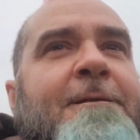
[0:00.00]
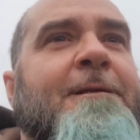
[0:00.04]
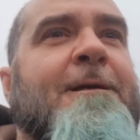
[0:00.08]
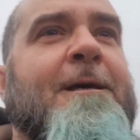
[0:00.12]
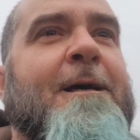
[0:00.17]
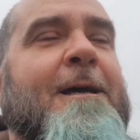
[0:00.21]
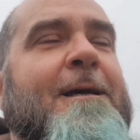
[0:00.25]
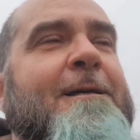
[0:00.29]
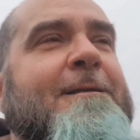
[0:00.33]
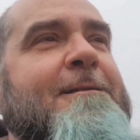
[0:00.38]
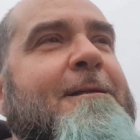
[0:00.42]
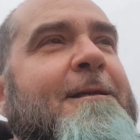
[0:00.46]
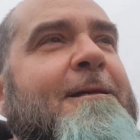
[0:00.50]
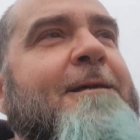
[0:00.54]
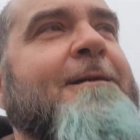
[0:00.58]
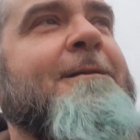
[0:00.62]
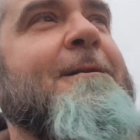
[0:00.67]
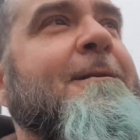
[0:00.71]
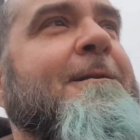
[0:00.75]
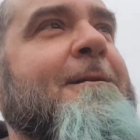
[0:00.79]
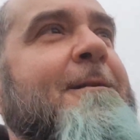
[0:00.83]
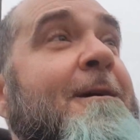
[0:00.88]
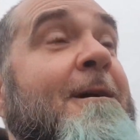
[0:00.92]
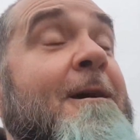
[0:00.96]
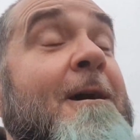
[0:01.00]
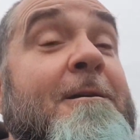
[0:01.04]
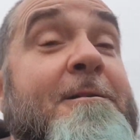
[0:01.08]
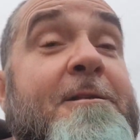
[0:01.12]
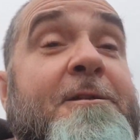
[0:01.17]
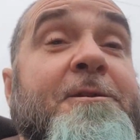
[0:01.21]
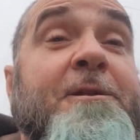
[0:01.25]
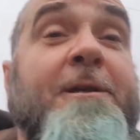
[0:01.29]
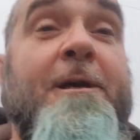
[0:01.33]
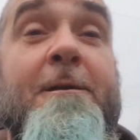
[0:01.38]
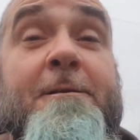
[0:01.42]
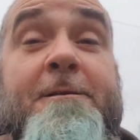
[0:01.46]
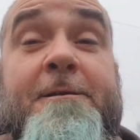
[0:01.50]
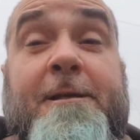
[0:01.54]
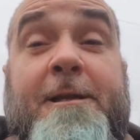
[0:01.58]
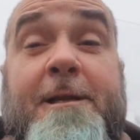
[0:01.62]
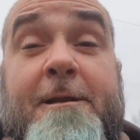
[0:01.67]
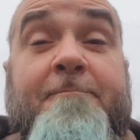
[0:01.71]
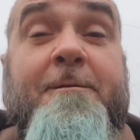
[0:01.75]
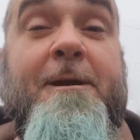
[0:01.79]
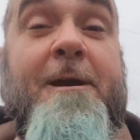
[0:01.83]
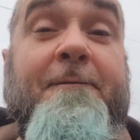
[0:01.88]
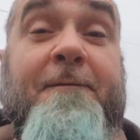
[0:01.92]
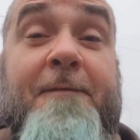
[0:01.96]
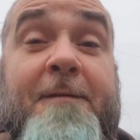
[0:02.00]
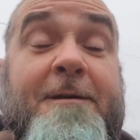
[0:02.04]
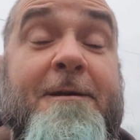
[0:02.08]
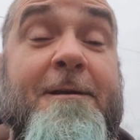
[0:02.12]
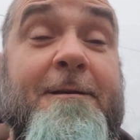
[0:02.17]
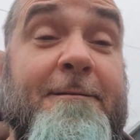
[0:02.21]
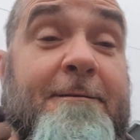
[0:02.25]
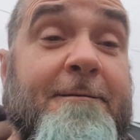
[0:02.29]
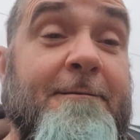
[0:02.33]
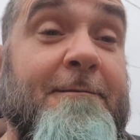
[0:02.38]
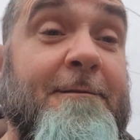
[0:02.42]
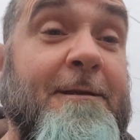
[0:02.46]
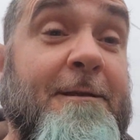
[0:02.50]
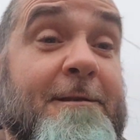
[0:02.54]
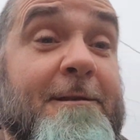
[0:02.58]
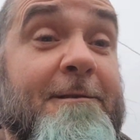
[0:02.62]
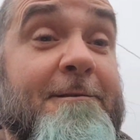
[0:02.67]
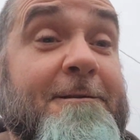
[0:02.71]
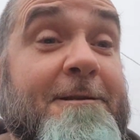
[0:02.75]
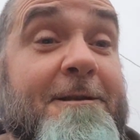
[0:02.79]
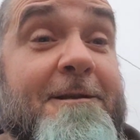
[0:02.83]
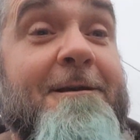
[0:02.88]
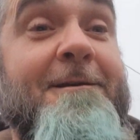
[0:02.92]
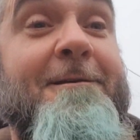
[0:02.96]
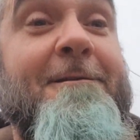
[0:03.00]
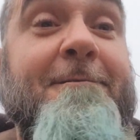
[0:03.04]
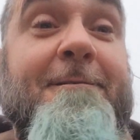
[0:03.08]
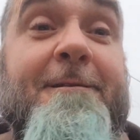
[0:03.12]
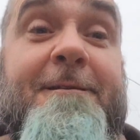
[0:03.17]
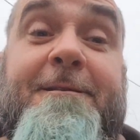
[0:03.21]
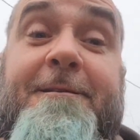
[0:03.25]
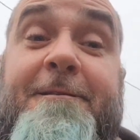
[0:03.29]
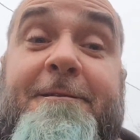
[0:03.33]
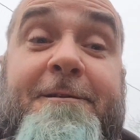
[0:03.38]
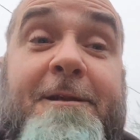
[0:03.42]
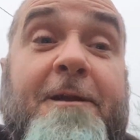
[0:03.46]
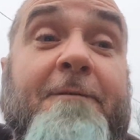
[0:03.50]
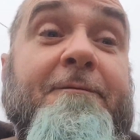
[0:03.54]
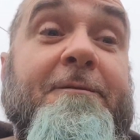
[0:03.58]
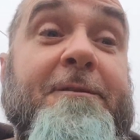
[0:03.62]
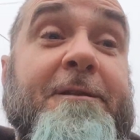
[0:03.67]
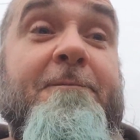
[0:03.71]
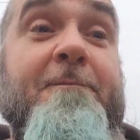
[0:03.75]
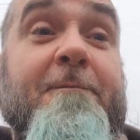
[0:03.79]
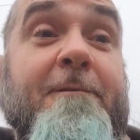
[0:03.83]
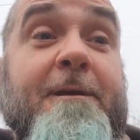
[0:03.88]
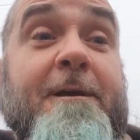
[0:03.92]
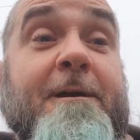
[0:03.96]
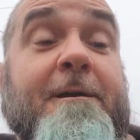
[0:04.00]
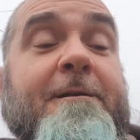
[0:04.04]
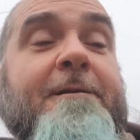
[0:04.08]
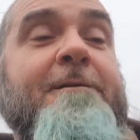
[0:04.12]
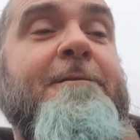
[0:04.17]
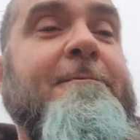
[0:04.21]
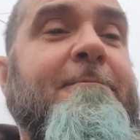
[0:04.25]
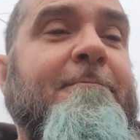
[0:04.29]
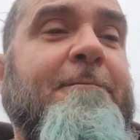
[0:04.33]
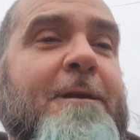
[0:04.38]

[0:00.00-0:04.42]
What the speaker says: I was like, no. I said, y'all see any Bigfoot? I was like, no. I said, you never seen one out here?